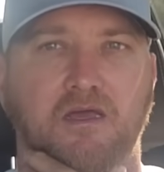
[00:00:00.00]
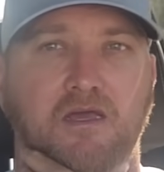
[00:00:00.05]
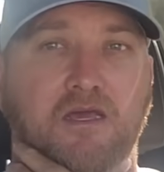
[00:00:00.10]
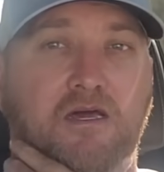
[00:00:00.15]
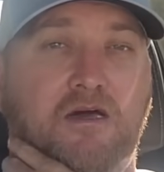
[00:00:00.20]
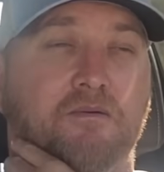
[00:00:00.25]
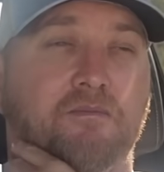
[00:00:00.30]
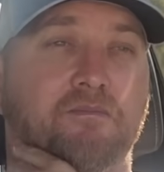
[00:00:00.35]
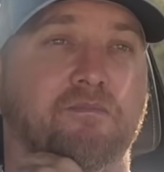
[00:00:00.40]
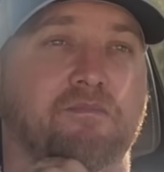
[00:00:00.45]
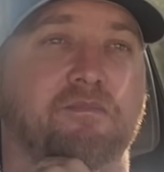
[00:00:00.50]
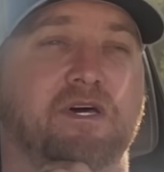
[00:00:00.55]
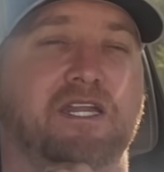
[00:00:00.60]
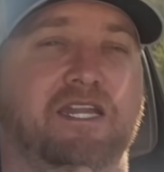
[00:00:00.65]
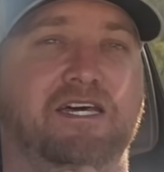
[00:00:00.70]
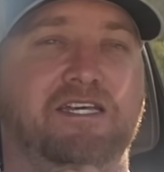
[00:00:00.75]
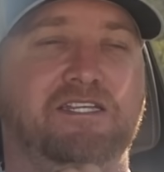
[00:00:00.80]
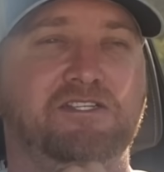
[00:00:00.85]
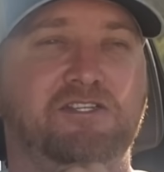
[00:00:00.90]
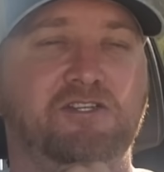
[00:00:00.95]
Yep, but
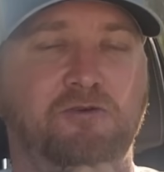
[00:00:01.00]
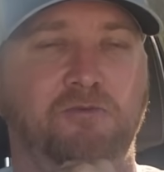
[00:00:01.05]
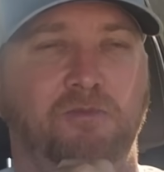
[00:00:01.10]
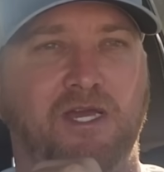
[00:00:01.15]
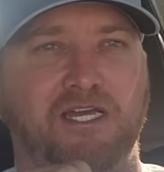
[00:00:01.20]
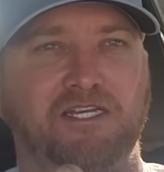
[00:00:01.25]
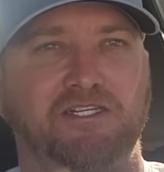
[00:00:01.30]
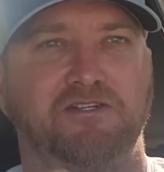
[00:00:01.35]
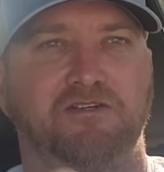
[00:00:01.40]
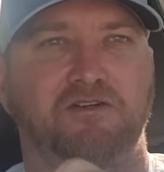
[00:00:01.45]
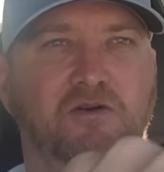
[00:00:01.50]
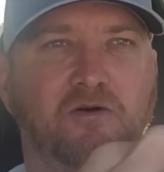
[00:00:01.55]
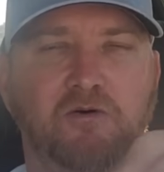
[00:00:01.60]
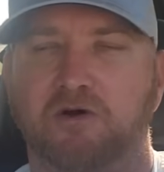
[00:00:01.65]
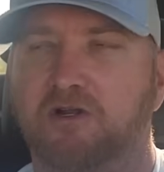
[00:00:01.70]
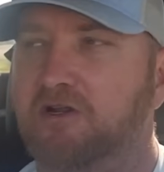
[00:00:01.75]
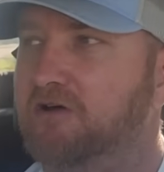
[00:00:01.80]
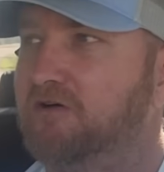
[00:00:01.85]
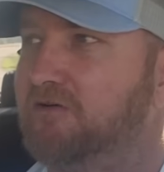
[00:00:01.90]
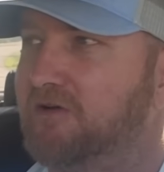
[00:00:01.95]
nothing too major
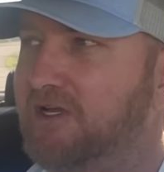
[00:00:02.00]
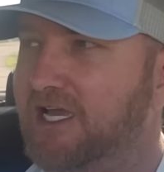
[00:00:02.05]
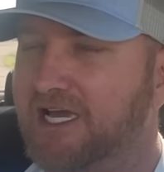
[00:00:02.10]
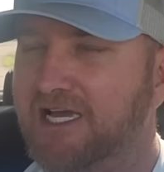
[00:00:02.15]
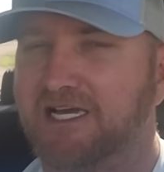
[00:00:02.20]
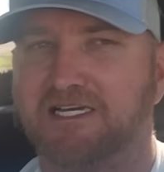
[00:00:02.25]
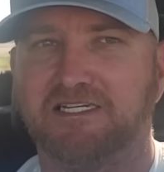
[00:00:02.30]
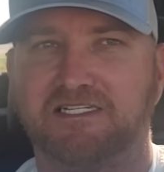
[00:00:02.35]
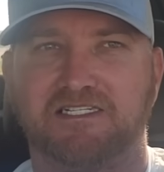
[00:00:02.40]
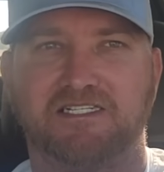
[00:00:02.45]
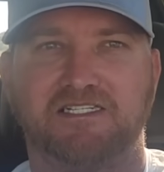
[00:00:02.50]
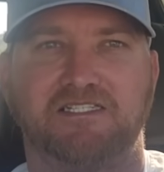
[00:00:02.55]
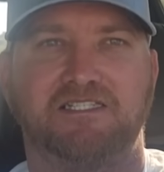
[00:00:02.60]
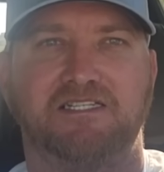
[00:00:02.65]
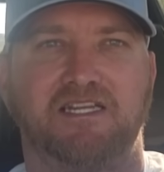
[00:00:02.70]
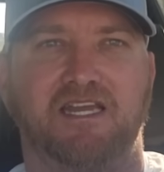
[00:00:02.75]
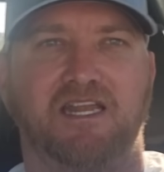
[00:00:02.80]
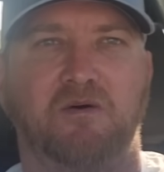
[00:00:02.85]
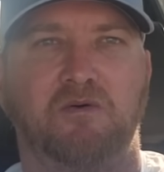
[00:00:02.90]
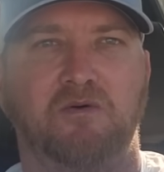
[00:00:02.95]
going on, guys. Just
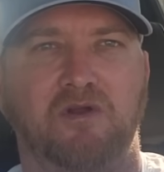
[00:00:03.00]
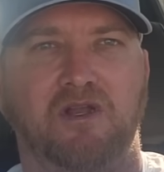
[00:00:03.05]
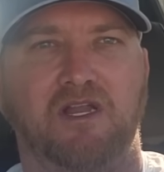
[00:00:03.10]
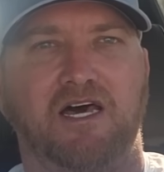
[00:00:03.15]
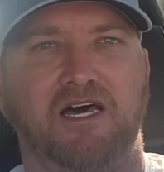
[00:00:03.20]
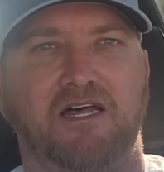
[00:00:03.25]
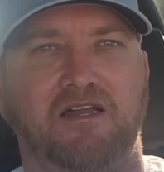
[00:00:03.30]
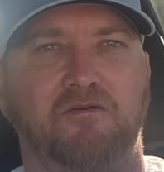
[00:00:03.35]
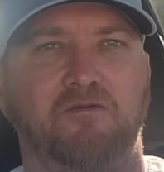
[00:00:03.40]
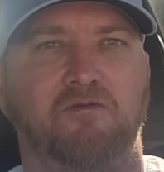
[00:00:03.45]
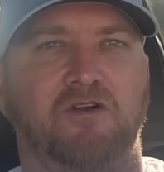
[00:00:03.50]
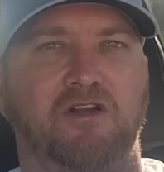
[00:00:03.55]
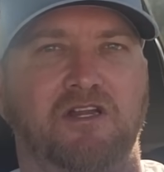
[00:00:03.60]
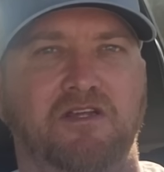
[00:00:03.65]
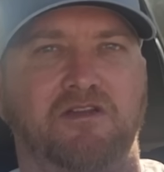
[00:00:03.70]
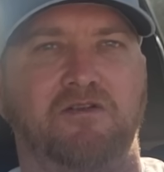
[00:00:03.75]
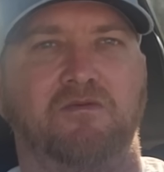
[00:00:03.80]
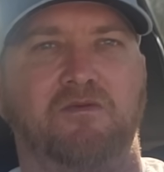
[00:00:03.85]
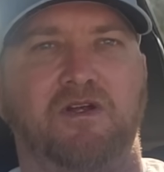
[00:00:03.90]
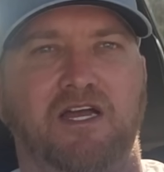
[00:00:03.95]
a whole lot of
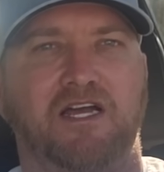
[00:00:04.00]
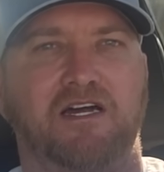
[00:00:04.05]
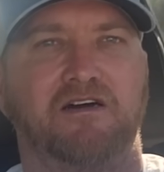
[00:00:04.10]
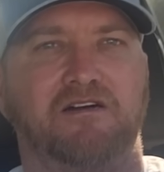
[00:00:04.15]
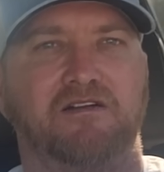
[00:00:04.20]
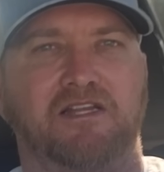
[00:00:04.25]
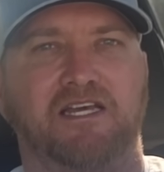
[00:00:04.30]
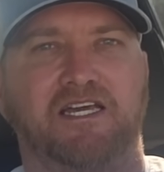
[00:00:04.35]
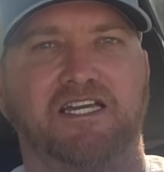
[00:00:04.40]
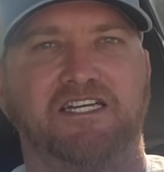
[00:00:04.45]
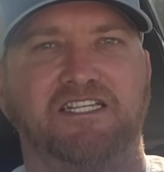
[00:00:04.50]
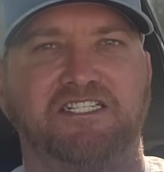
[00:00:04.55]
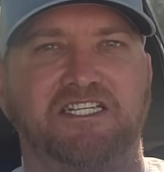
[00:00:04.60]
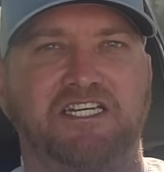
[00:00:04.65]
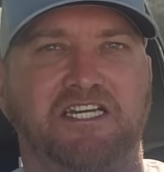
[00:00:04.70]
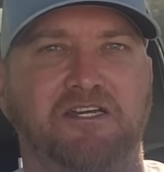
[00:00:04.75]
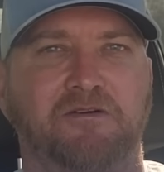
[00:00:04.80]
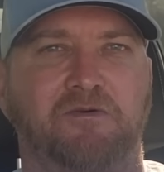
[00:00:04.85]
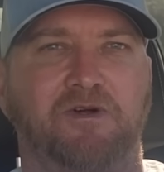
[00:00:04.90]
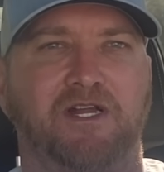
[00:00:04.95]
running around like a
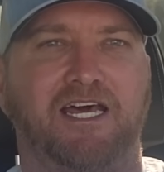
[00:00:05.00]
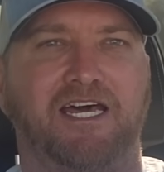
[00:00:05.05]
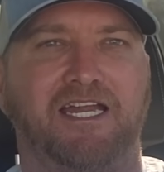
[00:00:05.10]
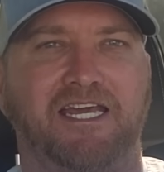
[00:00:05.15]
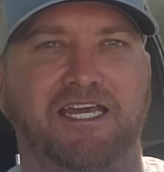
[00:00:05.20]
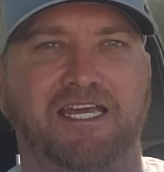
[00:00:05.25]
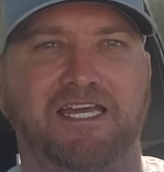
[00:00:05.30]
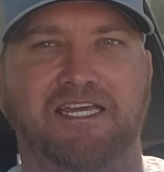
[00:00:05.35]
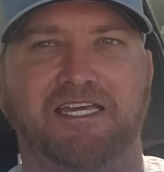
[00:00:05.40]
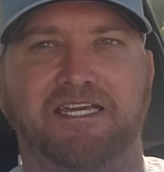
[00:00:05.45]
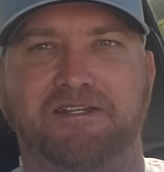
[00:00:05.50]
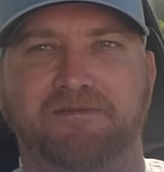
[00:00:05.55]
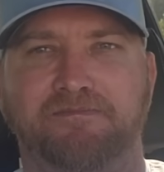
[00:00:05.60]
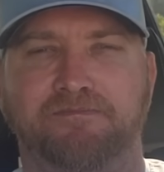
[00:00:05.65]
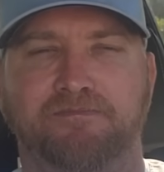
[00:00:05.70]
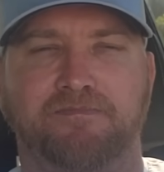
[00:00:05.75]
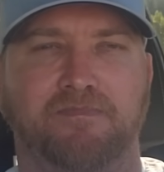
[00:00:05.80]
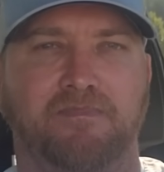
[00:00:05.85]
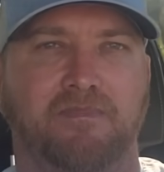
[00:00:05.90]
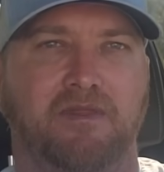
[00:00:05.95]
chicken without a head,
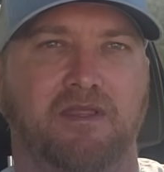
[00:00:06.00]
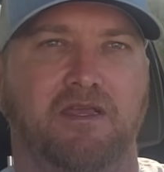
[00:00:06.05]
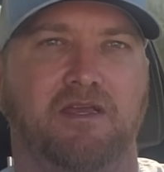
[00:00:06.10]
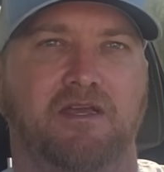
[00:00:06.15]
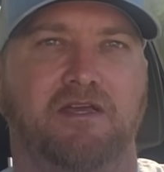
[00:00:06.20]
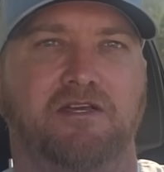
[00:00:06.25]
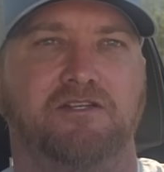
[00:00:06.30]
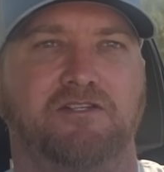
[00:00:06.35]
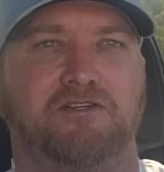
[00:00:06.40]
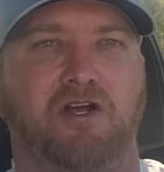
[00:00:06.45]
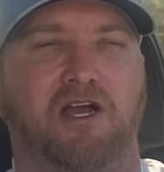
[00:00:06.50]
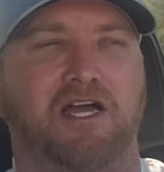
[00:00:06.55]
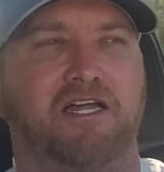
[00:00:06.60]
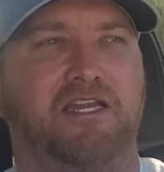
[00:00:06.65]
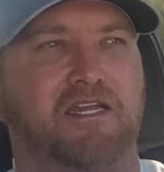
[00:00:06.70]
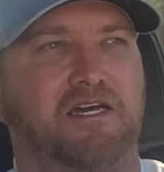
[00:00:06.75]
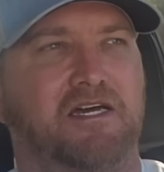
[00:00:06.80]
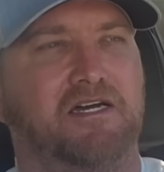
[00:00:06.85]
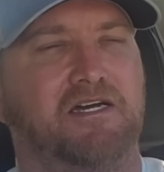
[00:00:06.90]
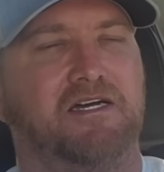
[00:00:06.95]

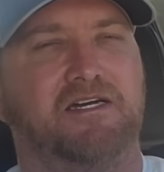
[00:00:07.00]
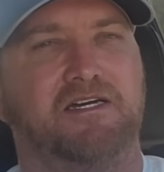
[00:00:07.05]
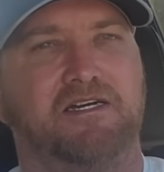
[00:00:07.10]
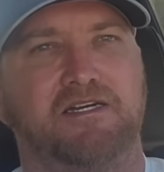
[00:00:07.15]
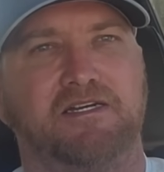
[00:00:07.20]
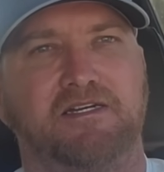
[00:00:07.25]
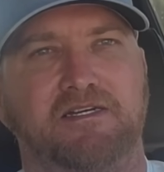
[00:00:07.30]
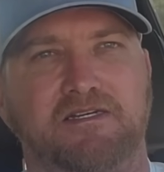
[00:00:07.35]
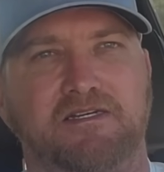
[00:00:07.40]
trying to uh,